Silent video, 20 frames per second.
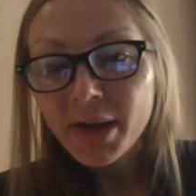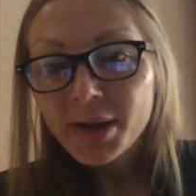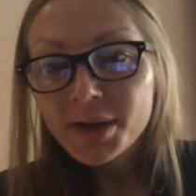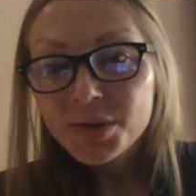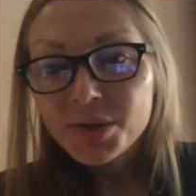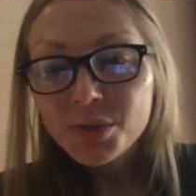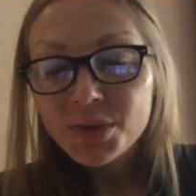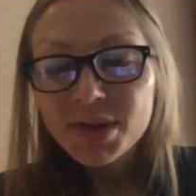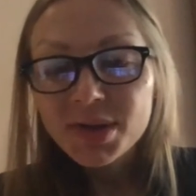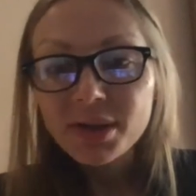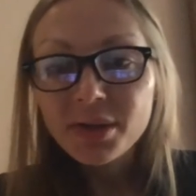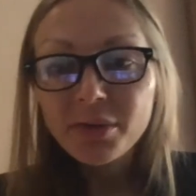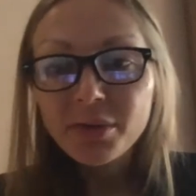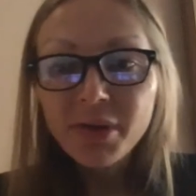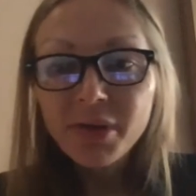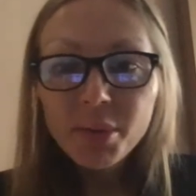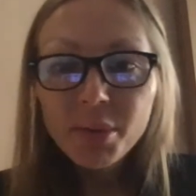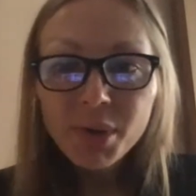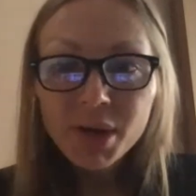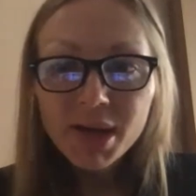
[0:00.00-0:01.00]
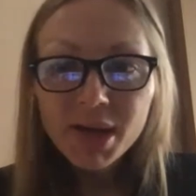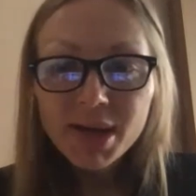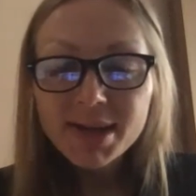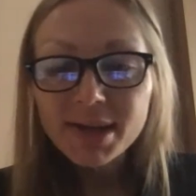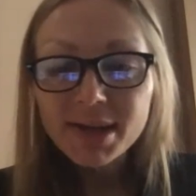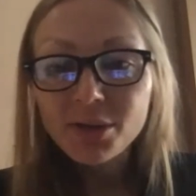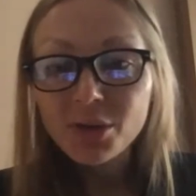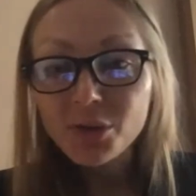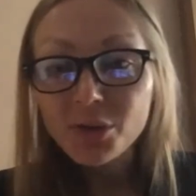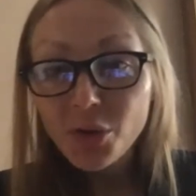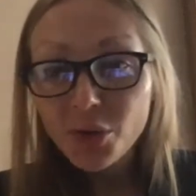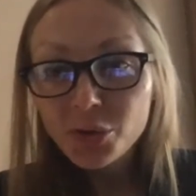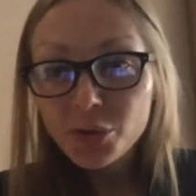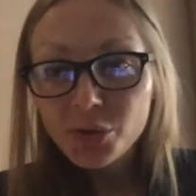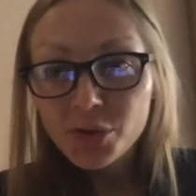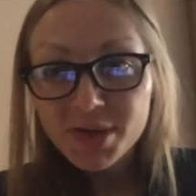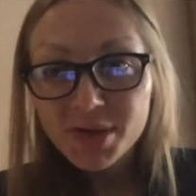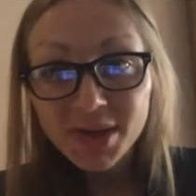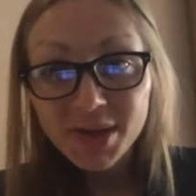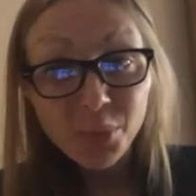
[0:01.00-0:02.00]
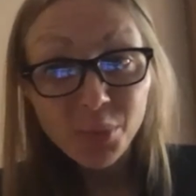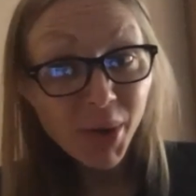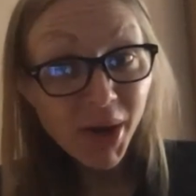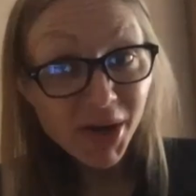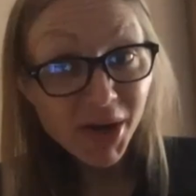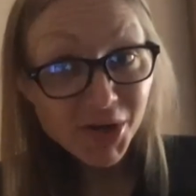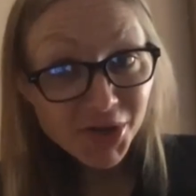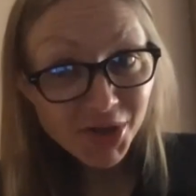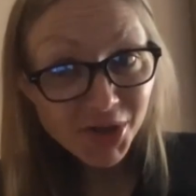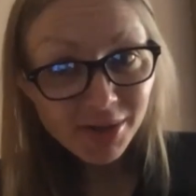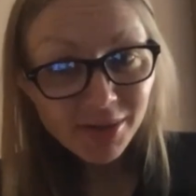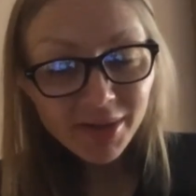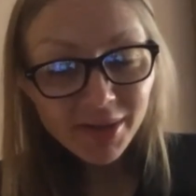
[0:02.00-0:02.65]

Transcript: So, is it the family? Is it the doctor? Is it the patient?